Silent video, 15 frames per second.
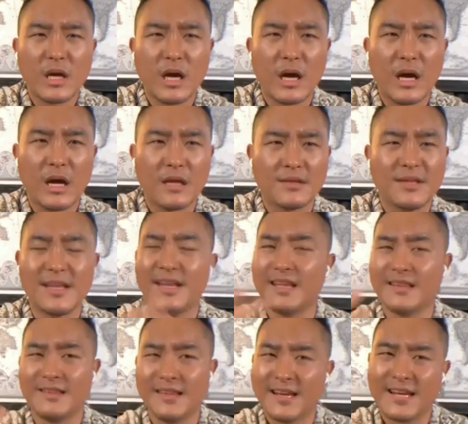Uh, did,
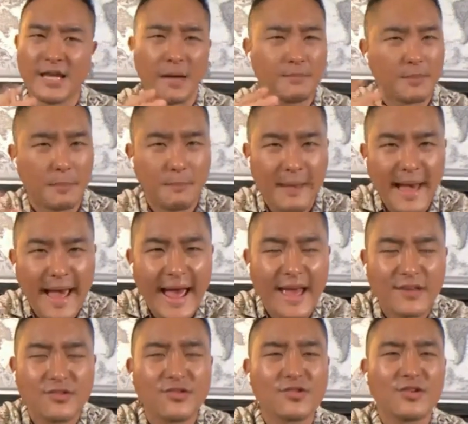did it come to
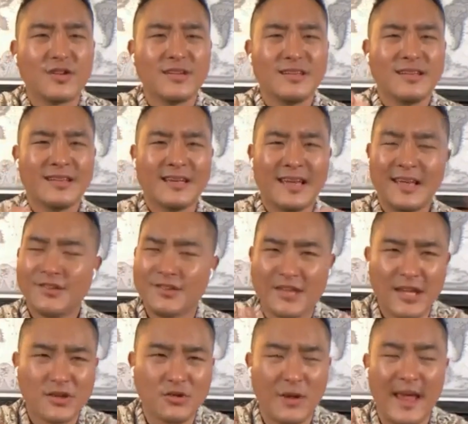pass?
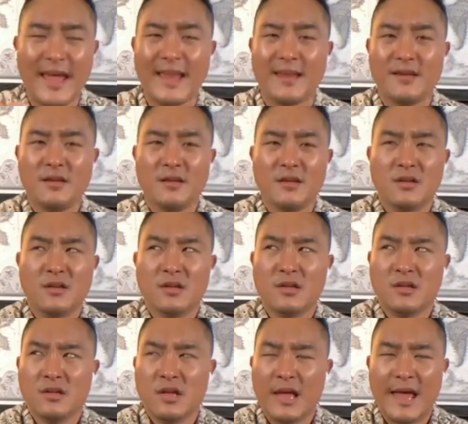Etc. And,
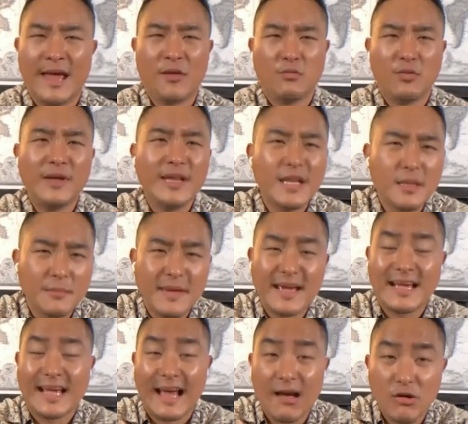and we need to be
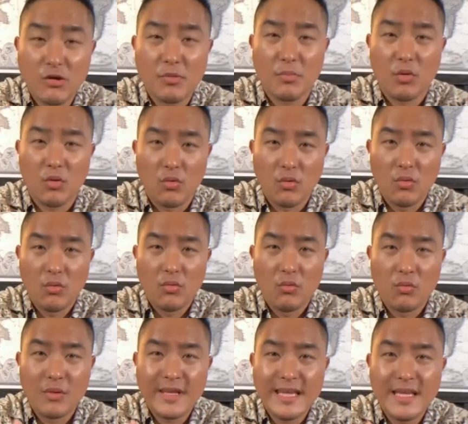accountable.
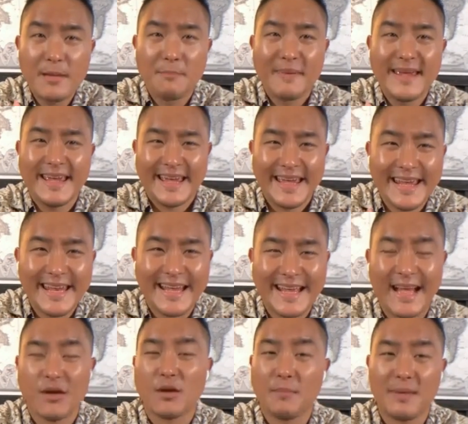We need to be in
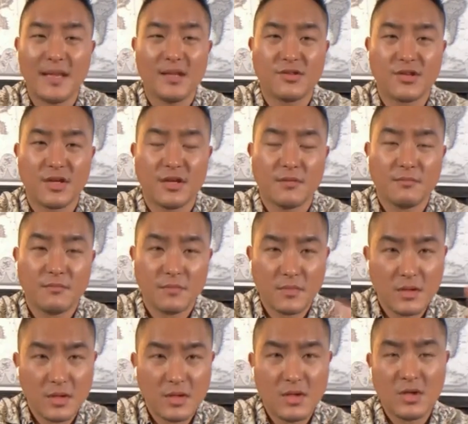accountability.
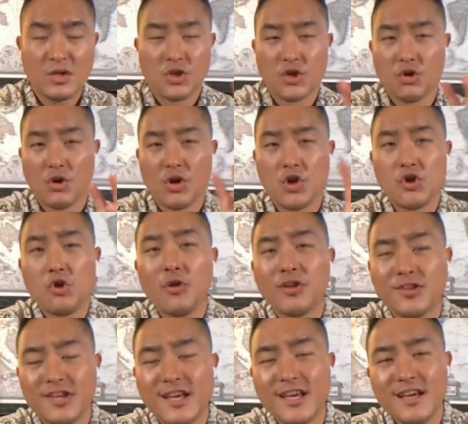Your
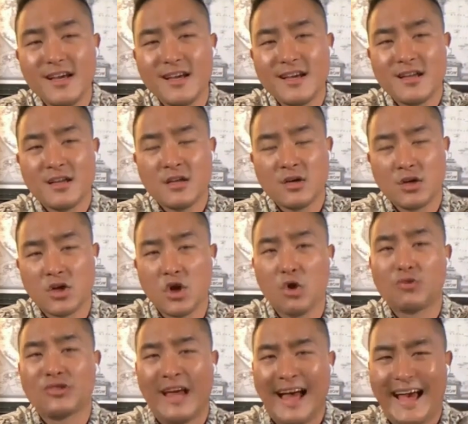anointing
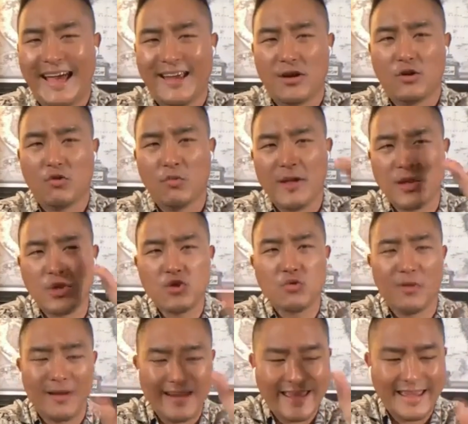goes higher when
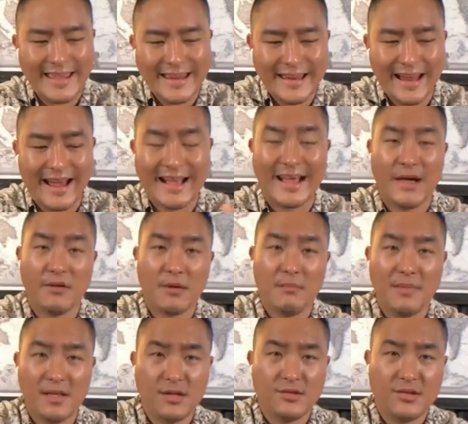you are in
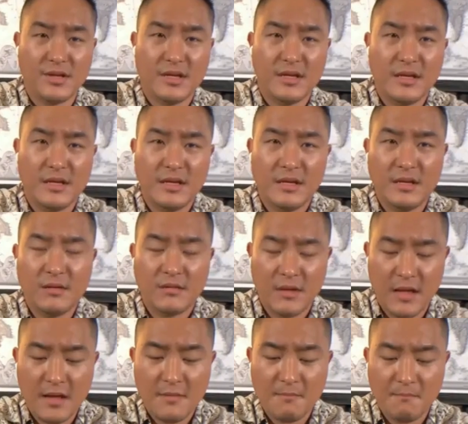accountability.
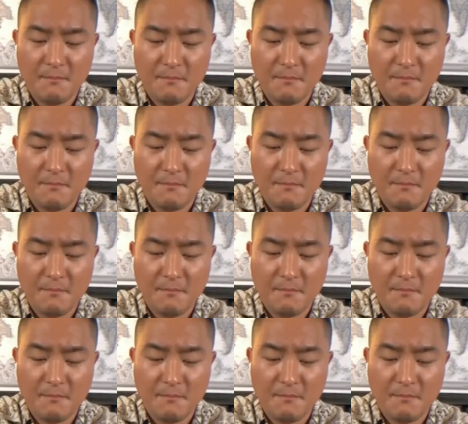Okay?